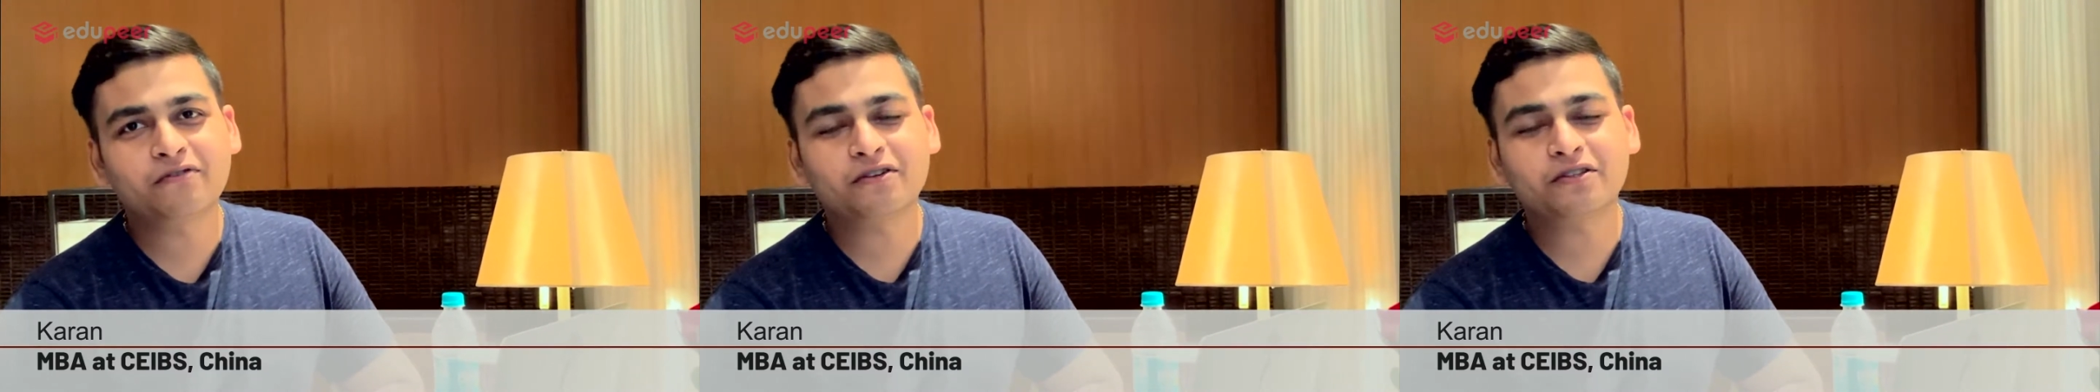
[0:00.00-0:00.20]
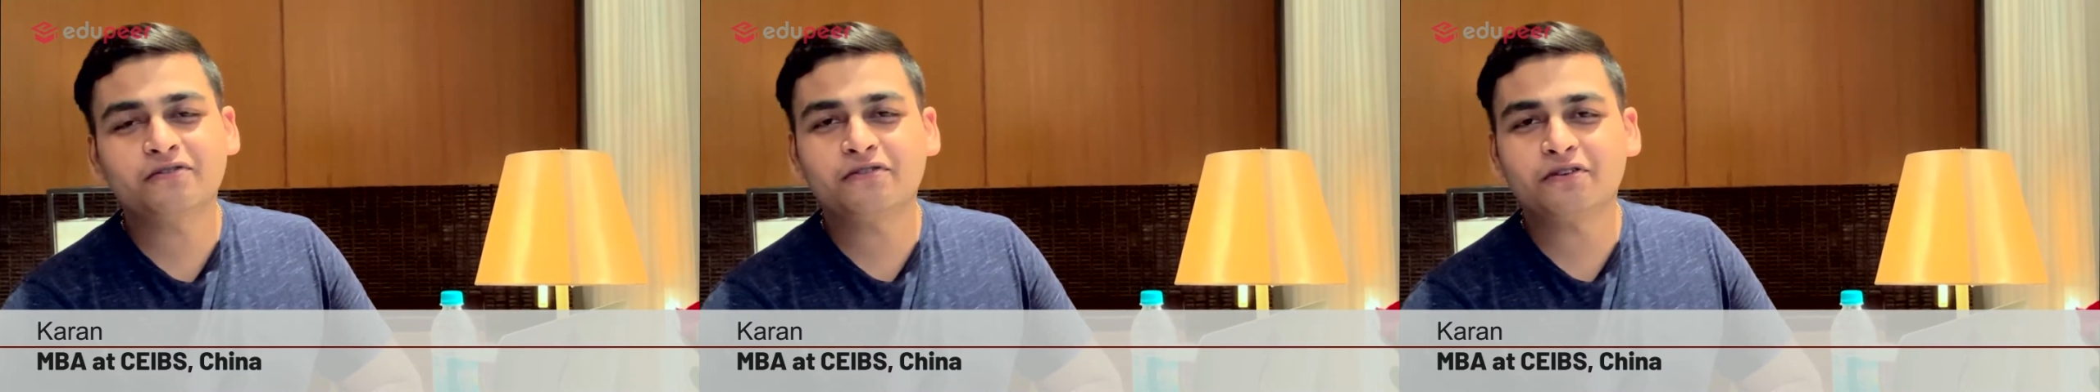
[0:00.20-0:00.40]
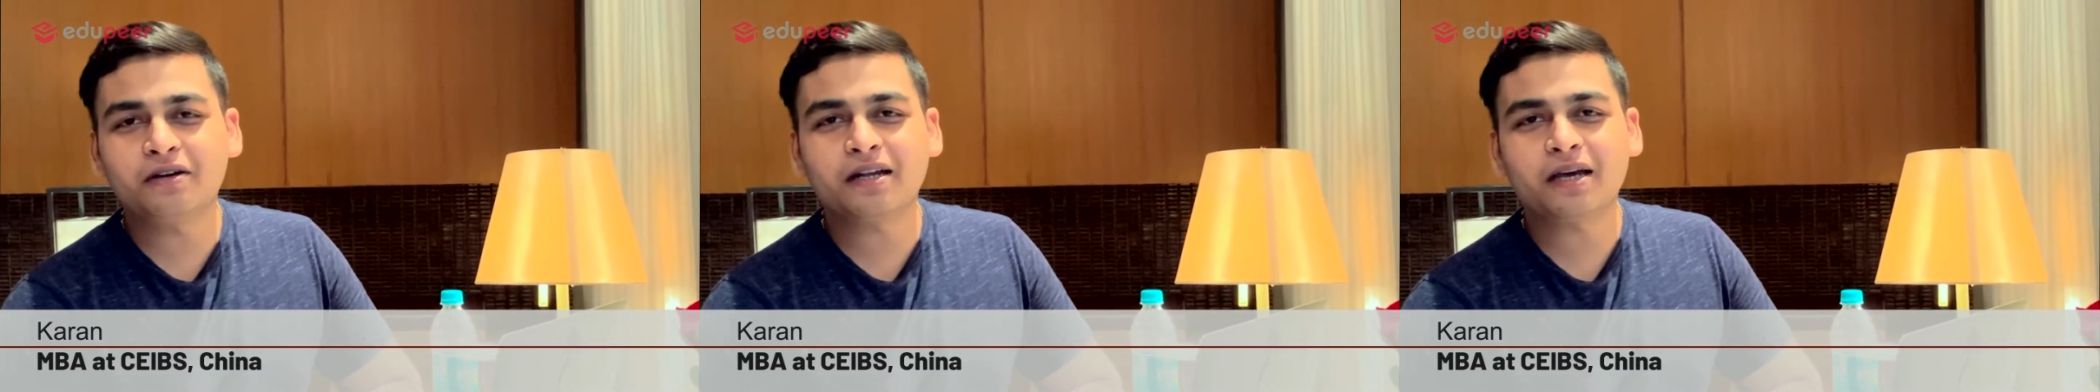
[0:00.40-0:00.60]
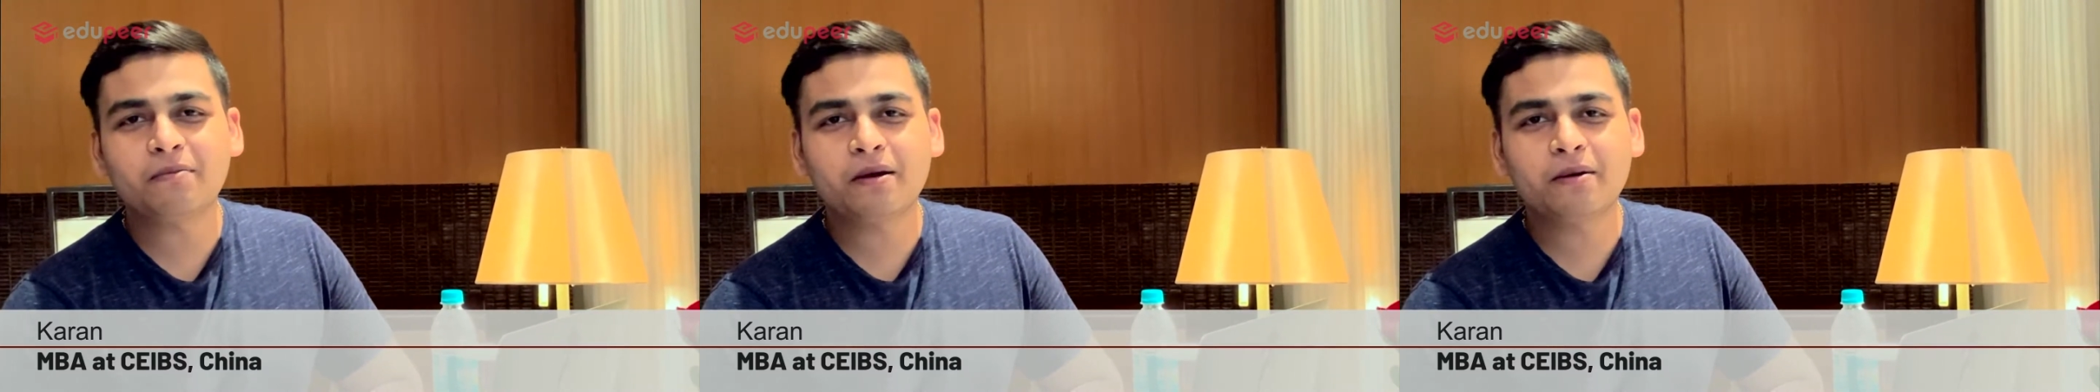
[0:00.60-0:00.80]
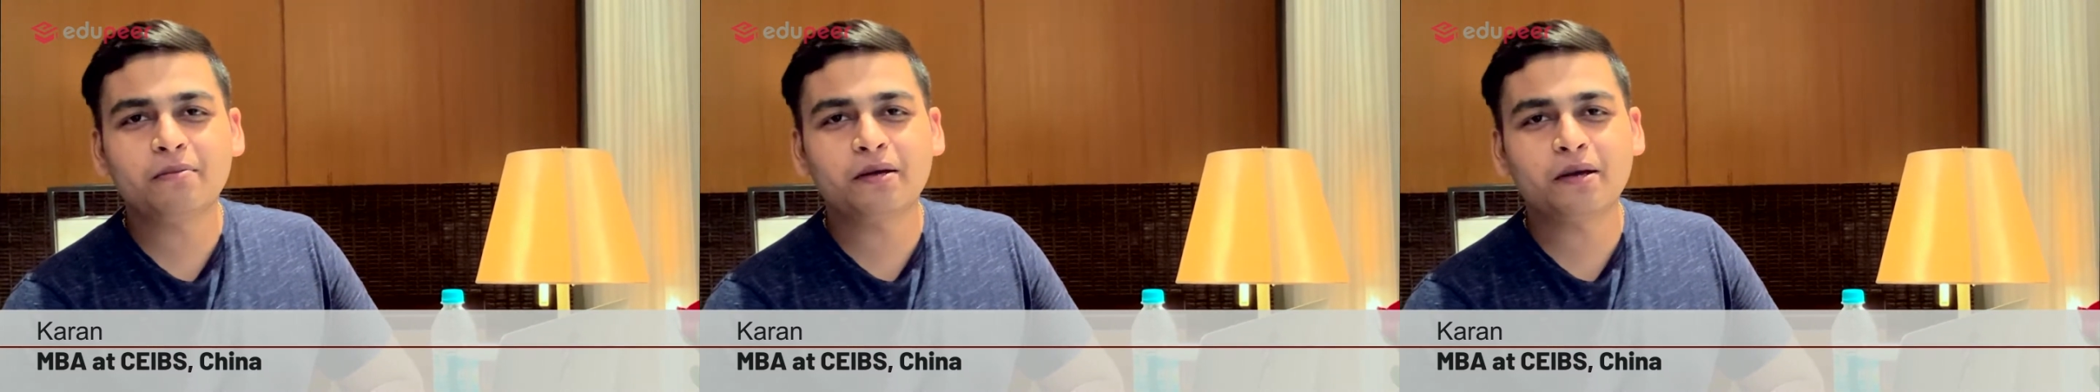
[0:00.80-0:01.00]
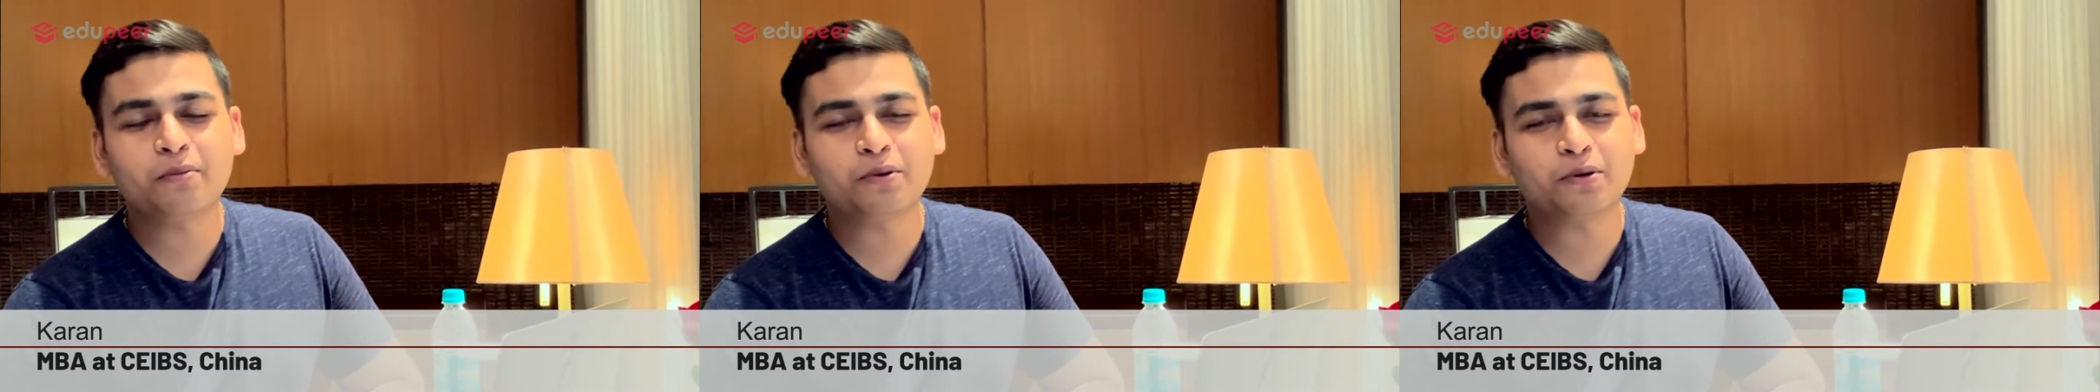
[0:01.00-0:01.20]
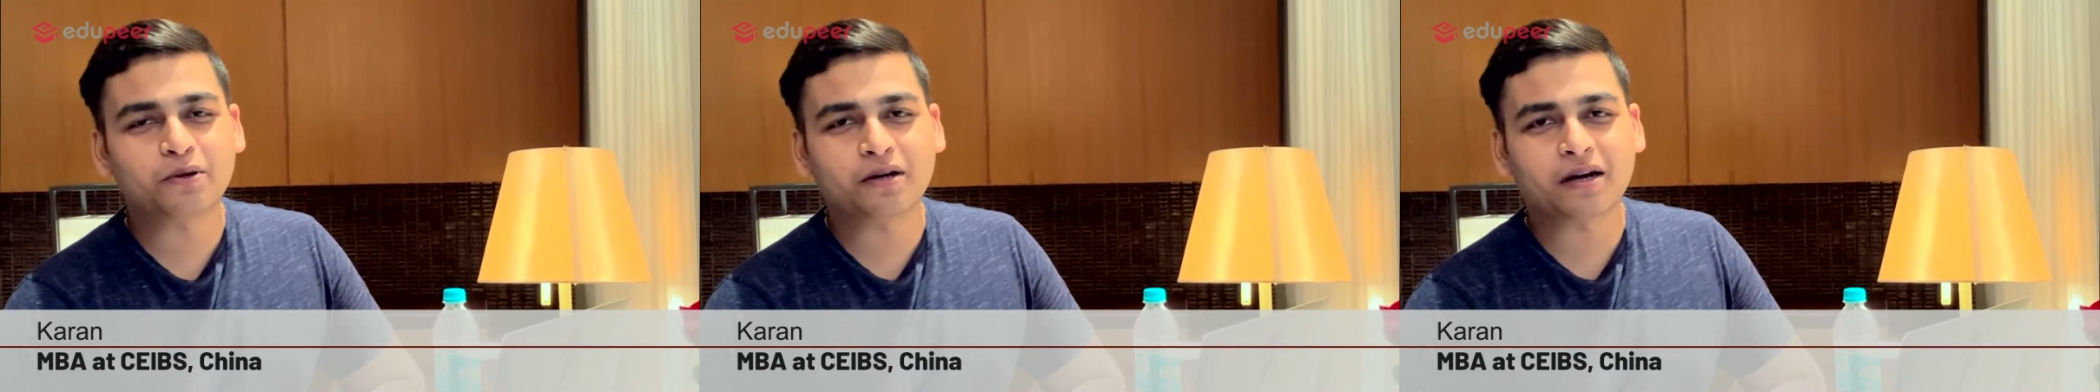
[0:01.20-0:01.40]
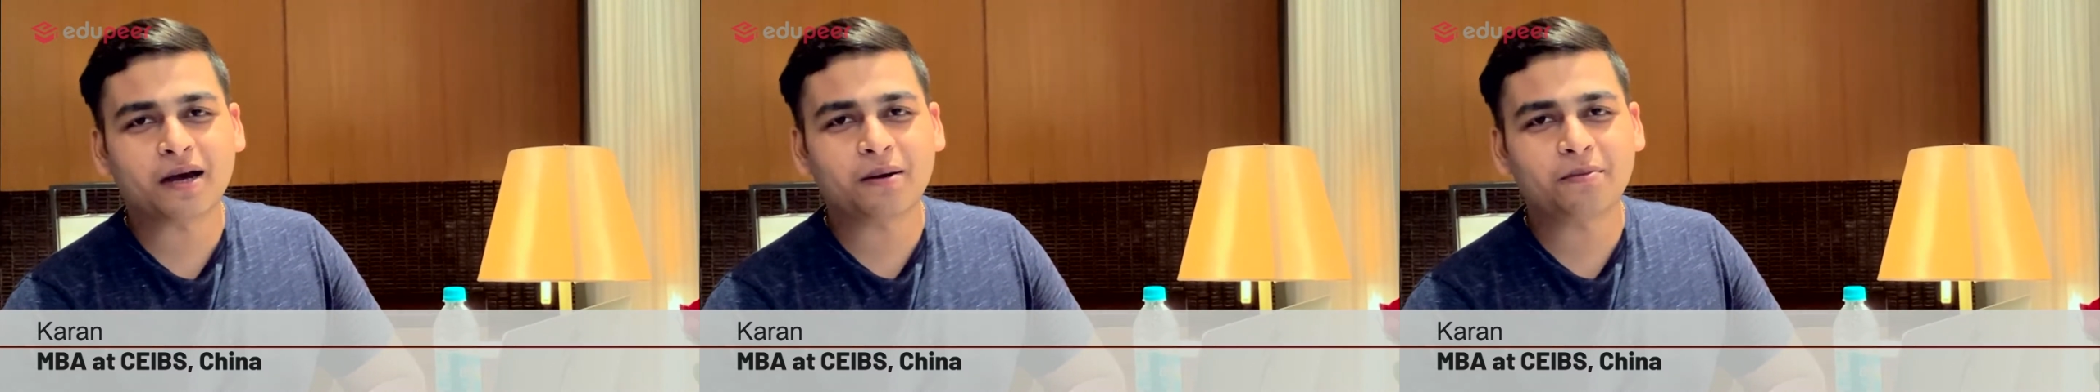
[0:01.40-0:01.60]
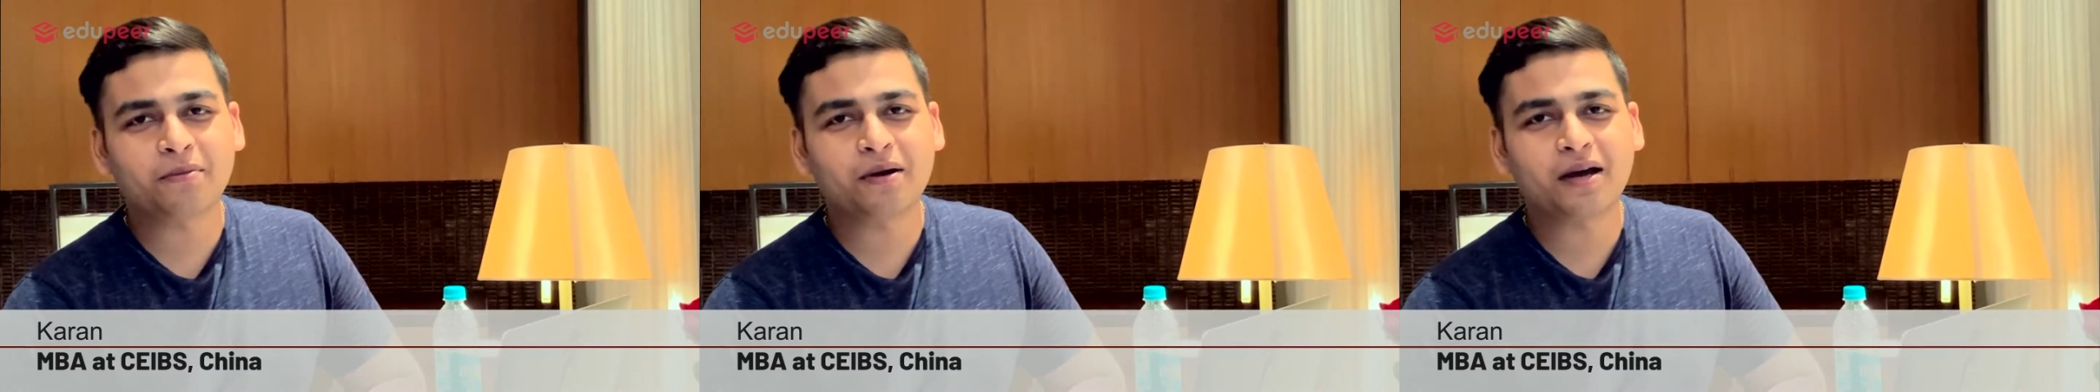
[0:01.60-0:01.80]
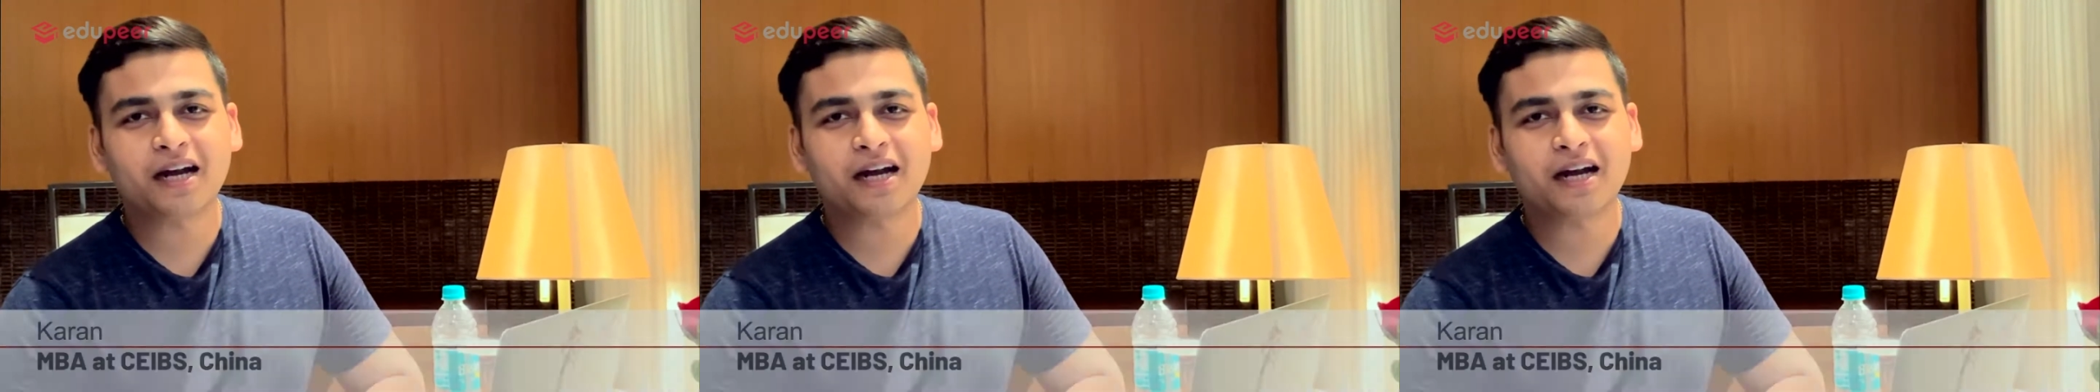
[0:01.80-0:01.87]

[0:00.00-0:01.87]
for the full-time MBA program